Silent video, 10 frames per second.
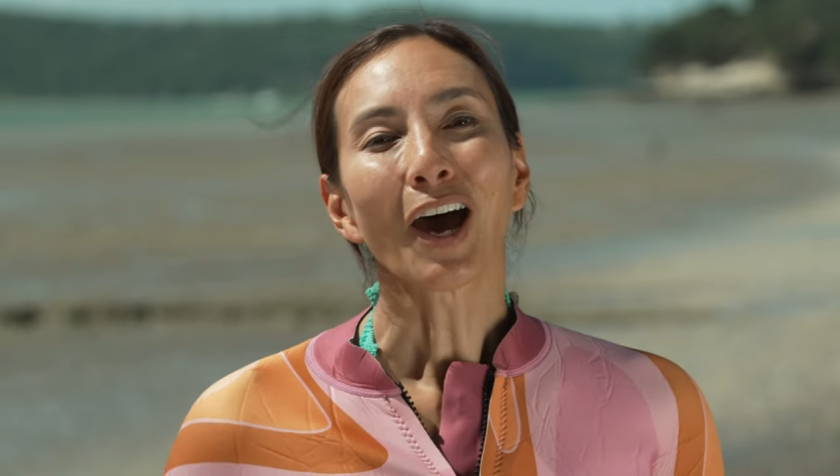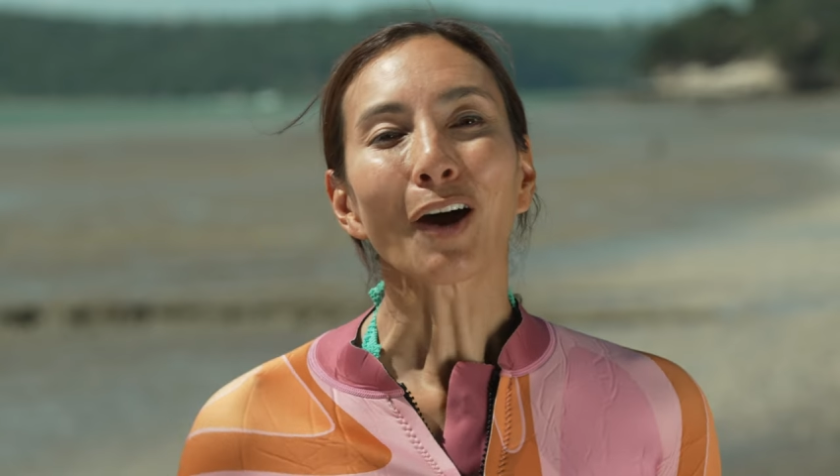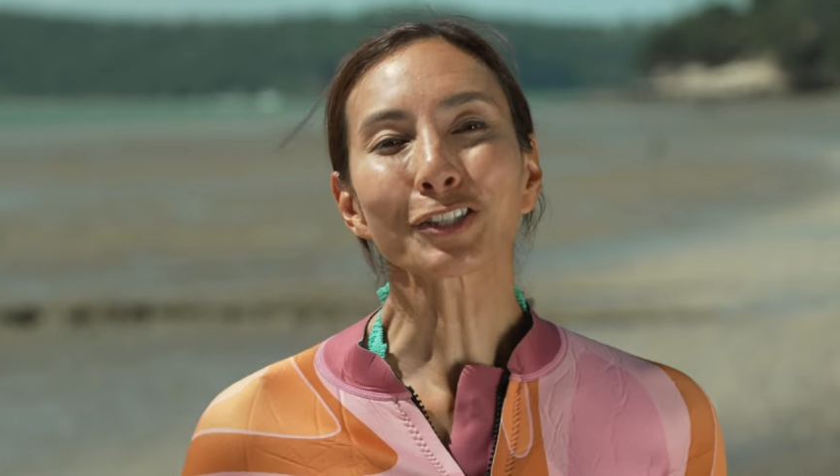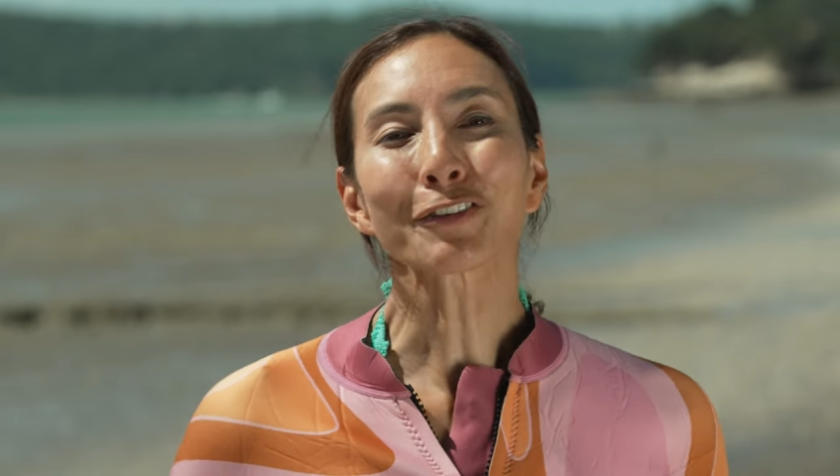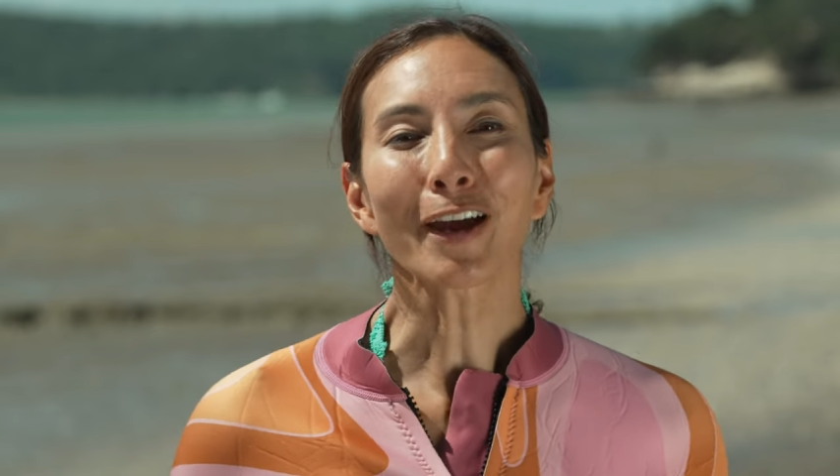
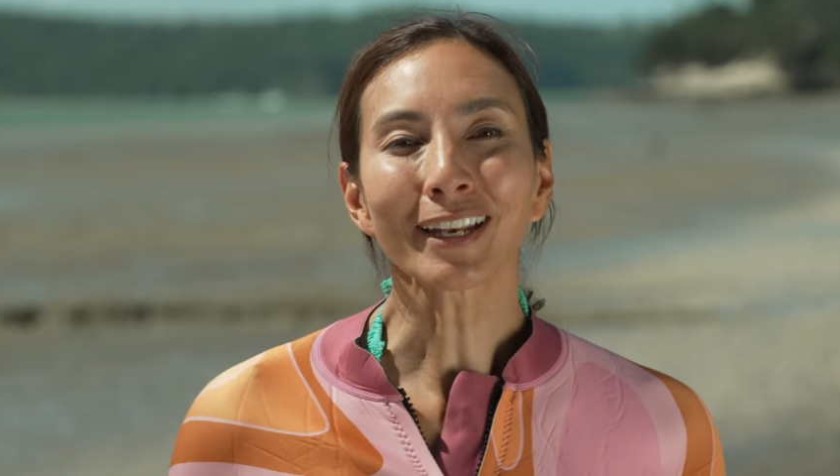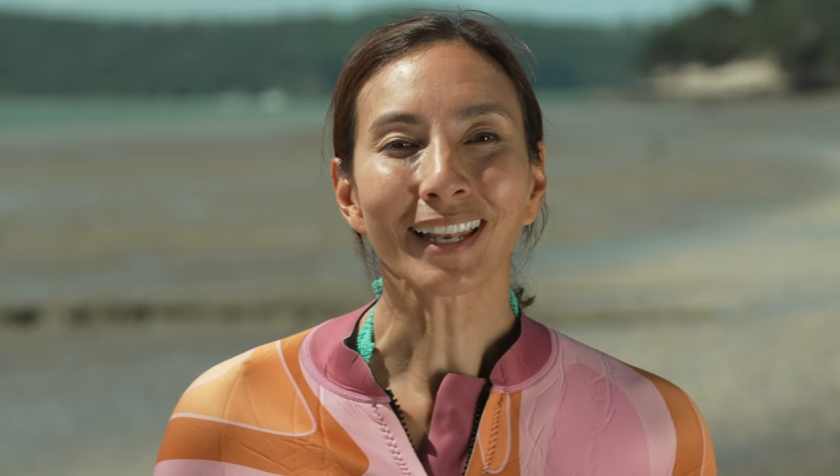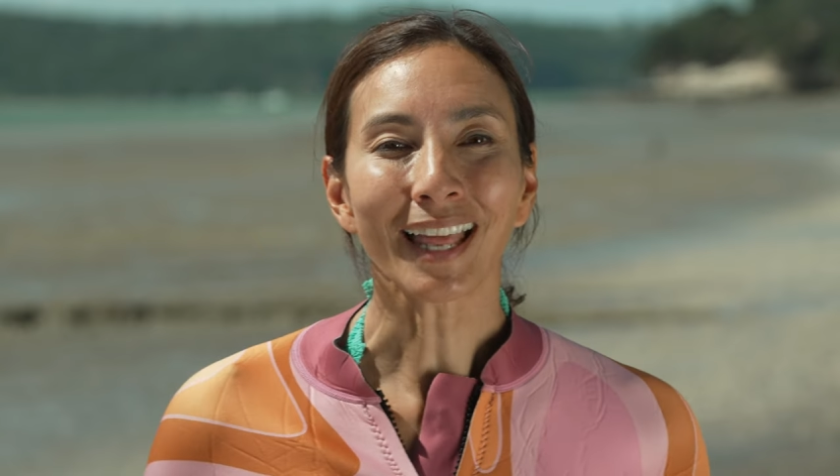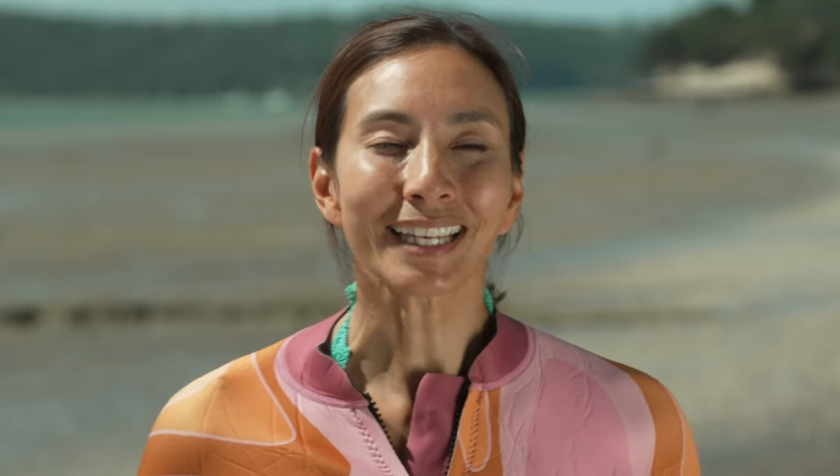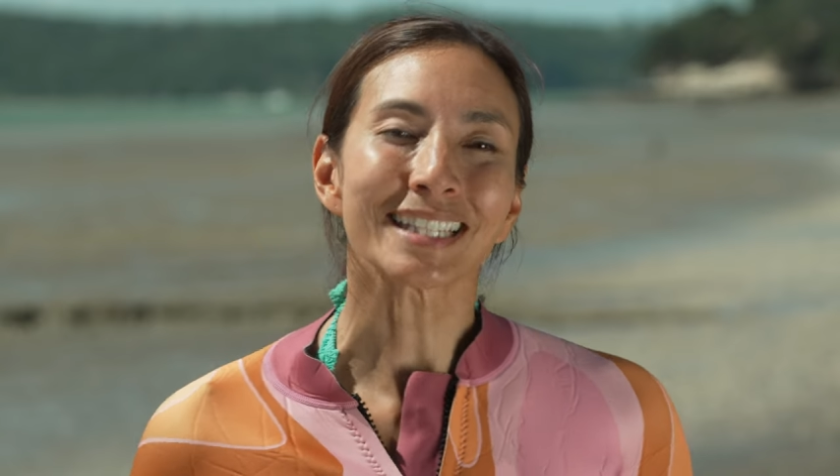
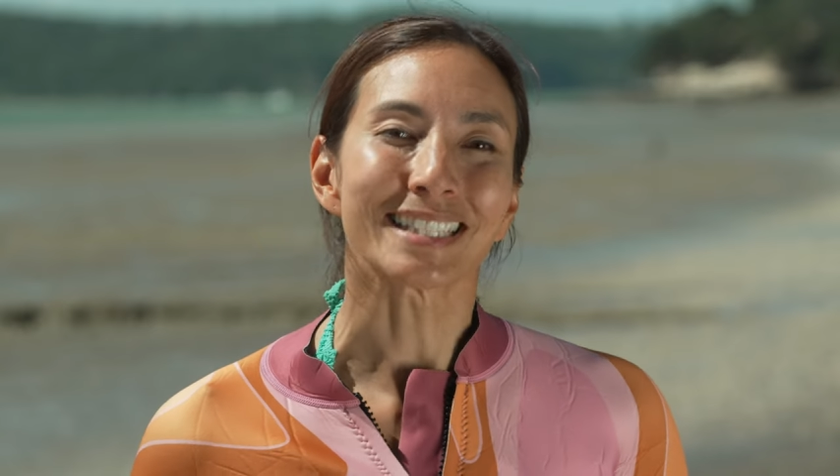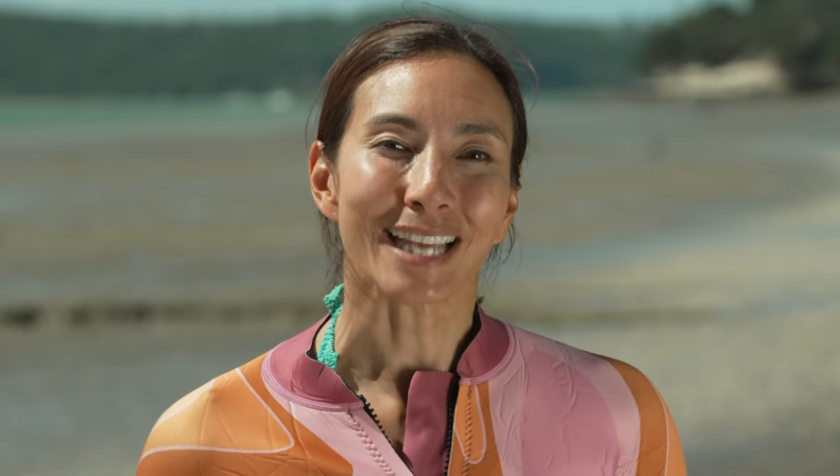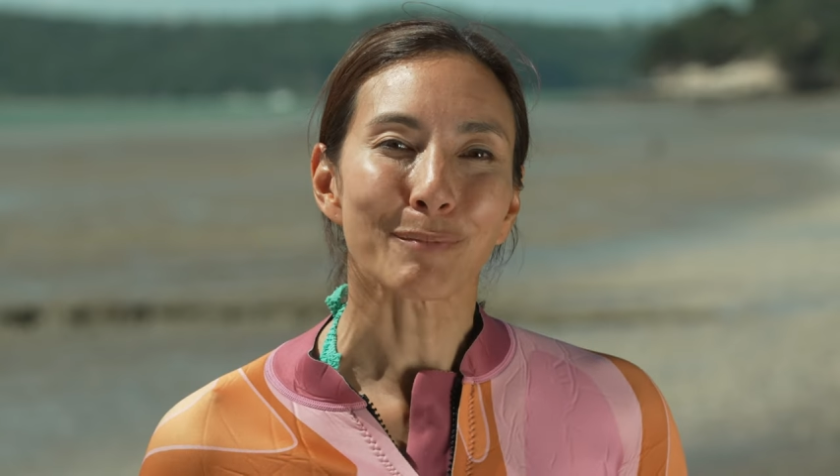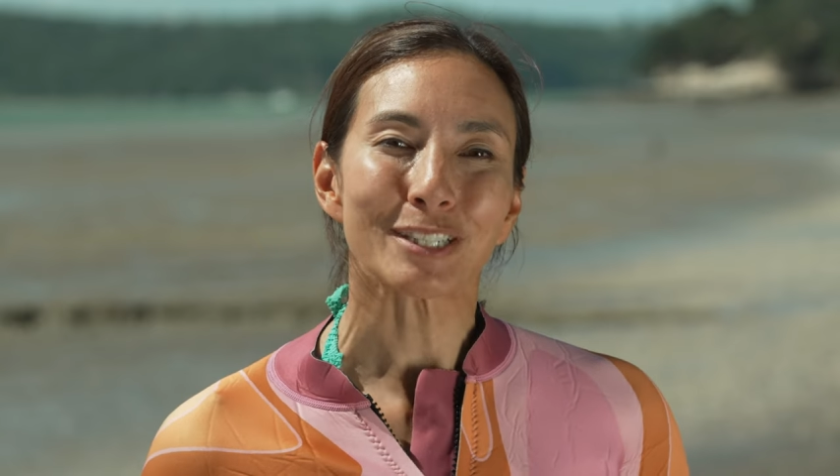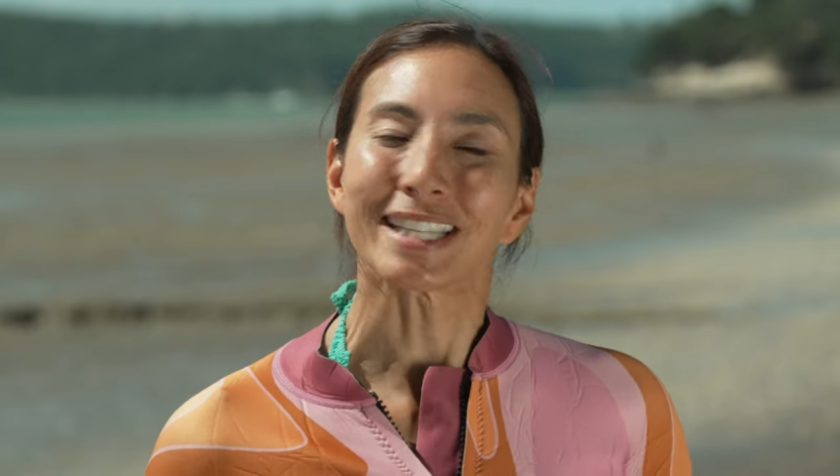Ultraviolet light can
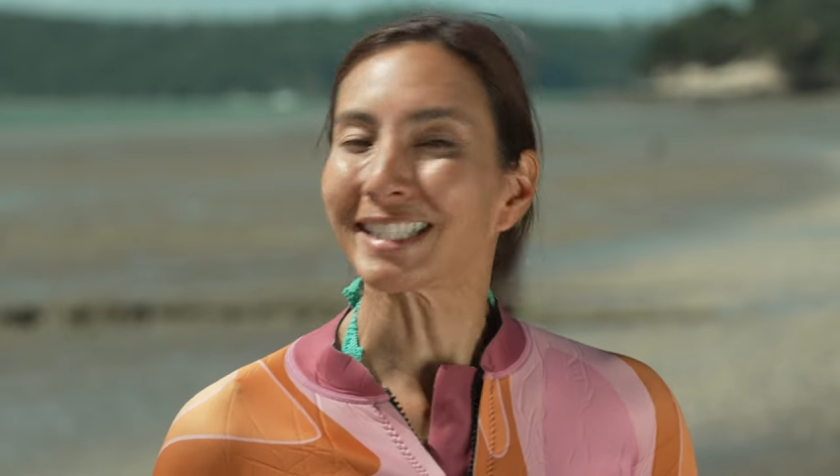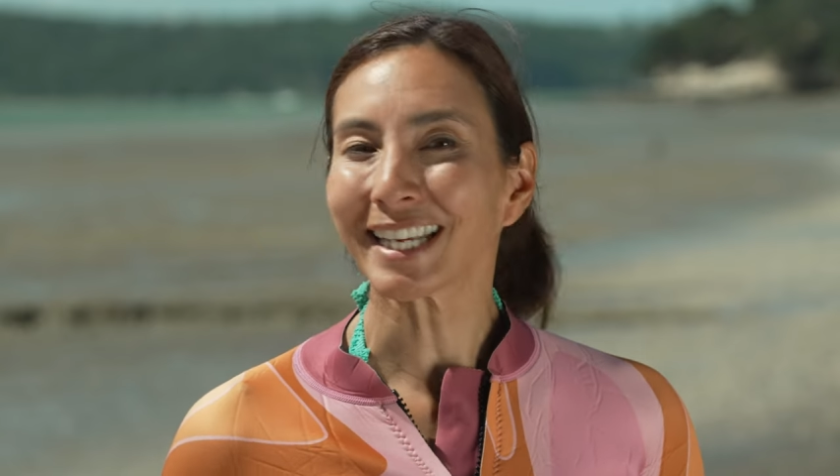damage the